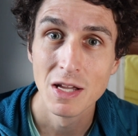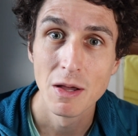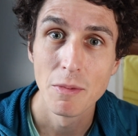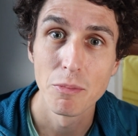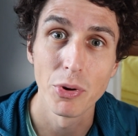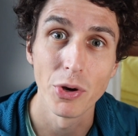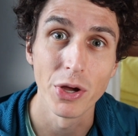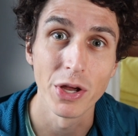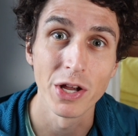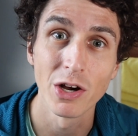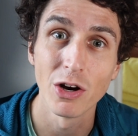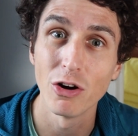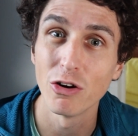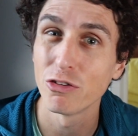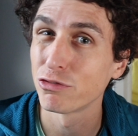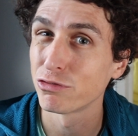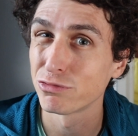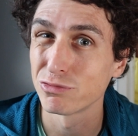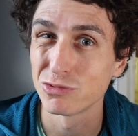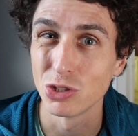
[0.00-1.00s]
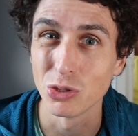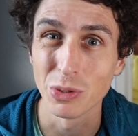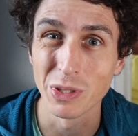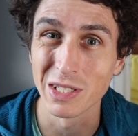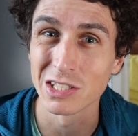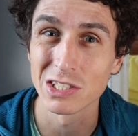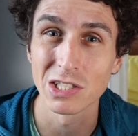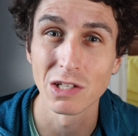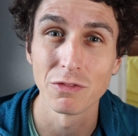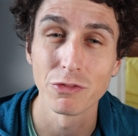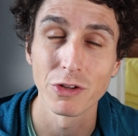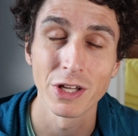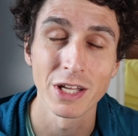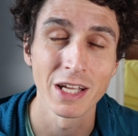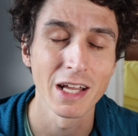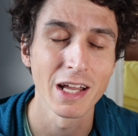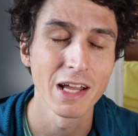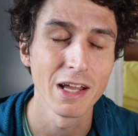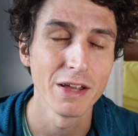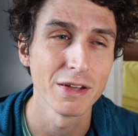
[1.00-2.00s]
putting off doing
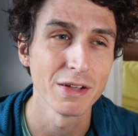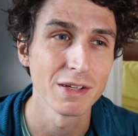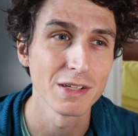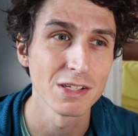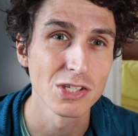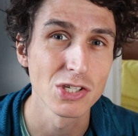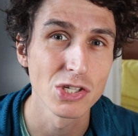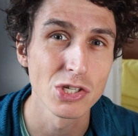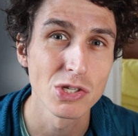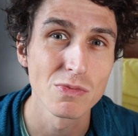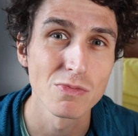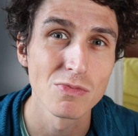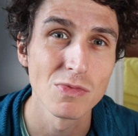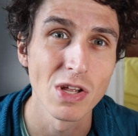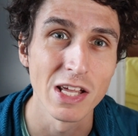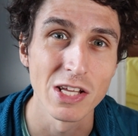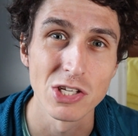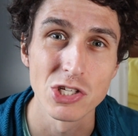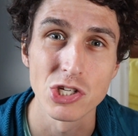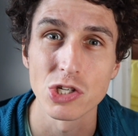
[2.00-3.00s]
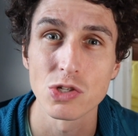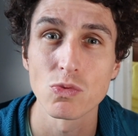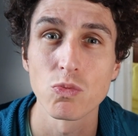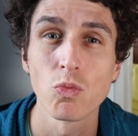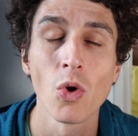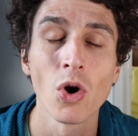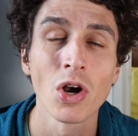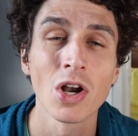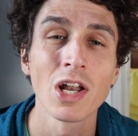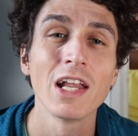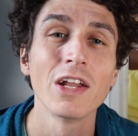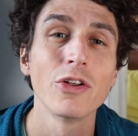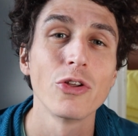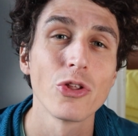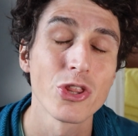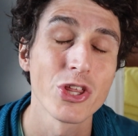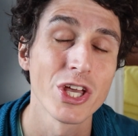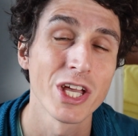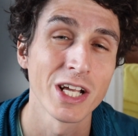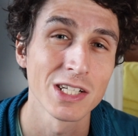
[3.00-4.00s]
something, it is just one little
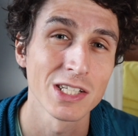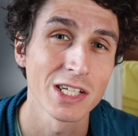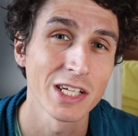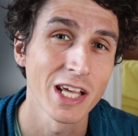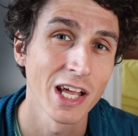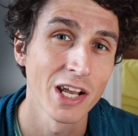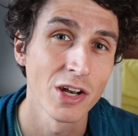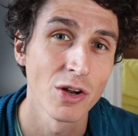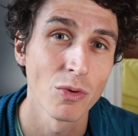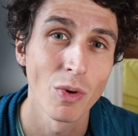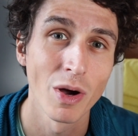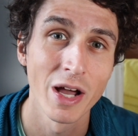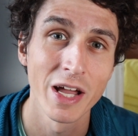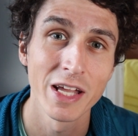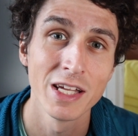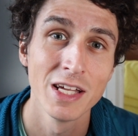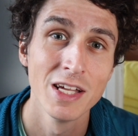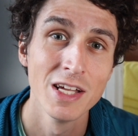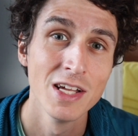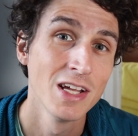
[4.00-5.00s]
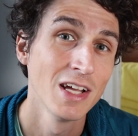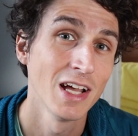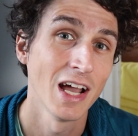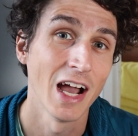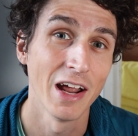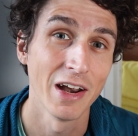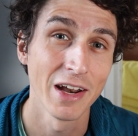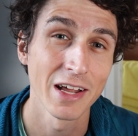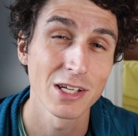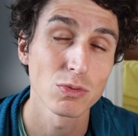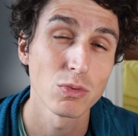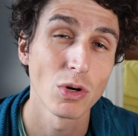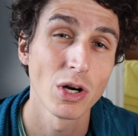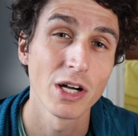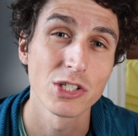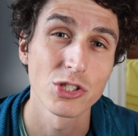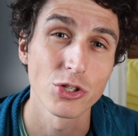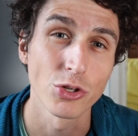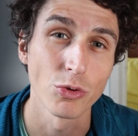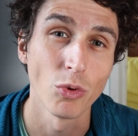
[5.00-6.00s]
thing to get in the way. And that's why
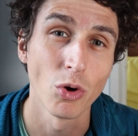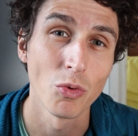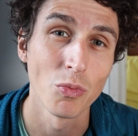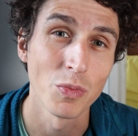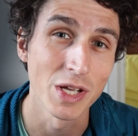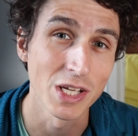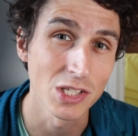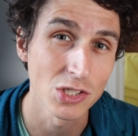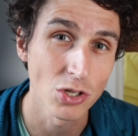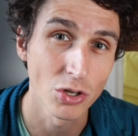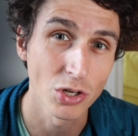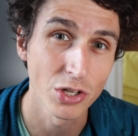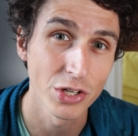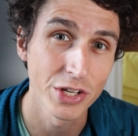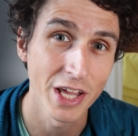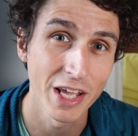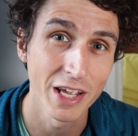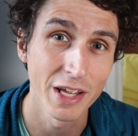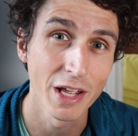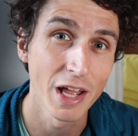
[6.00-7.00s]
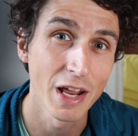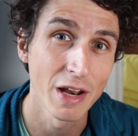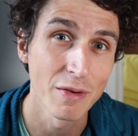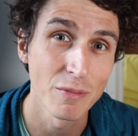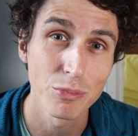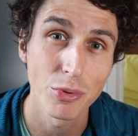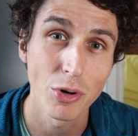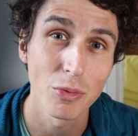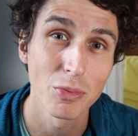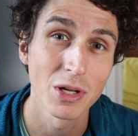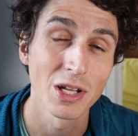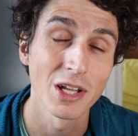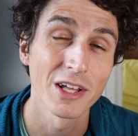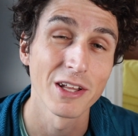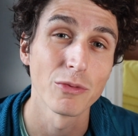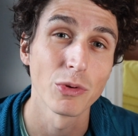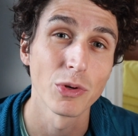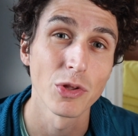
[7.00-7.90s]
I took 1 week's holiday in probably like one